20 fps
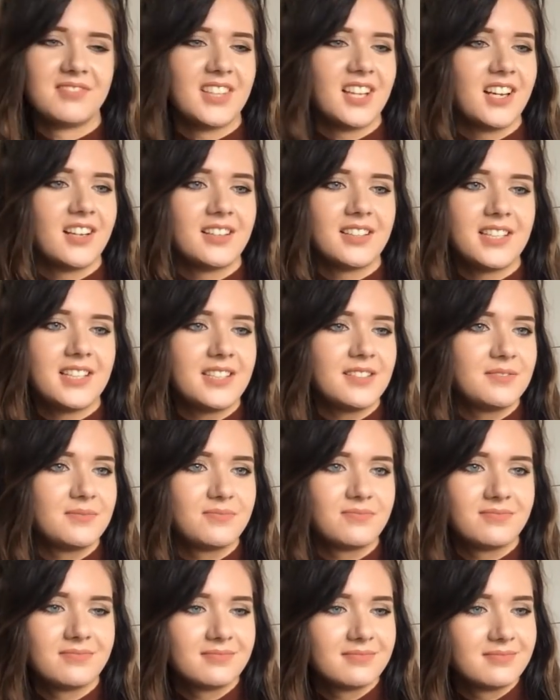No, he...
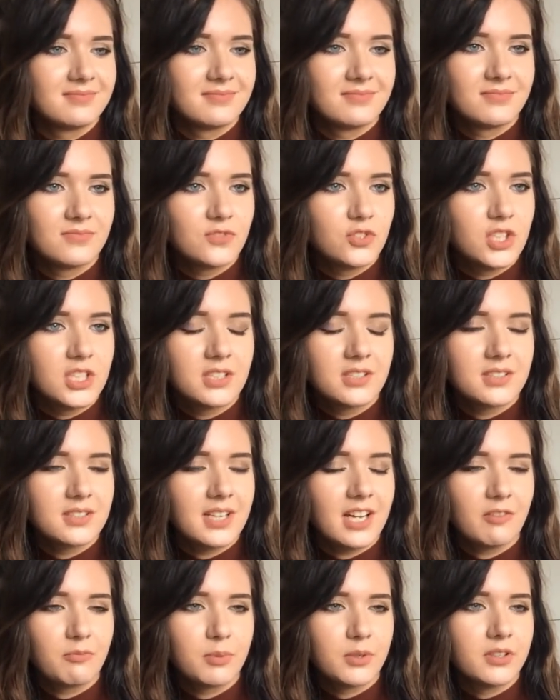Yeah, Jin doesn't
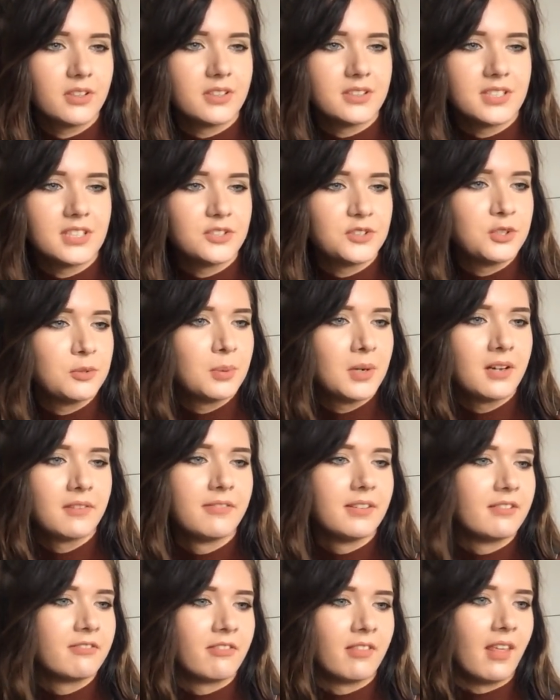have boogers. He's too
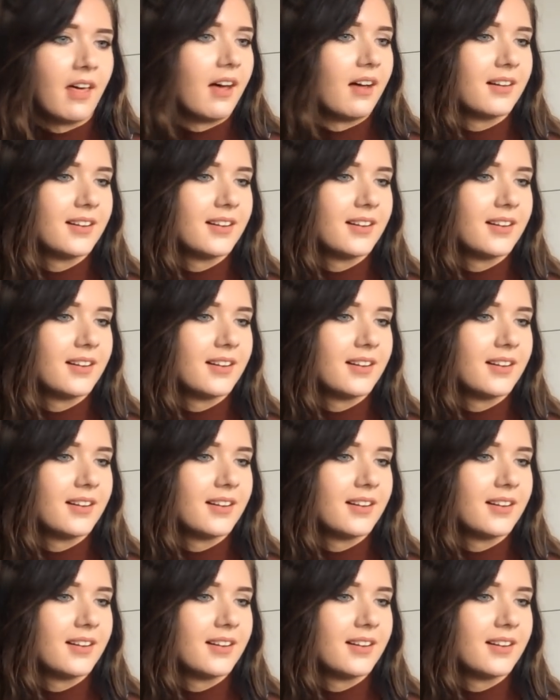perfect for that.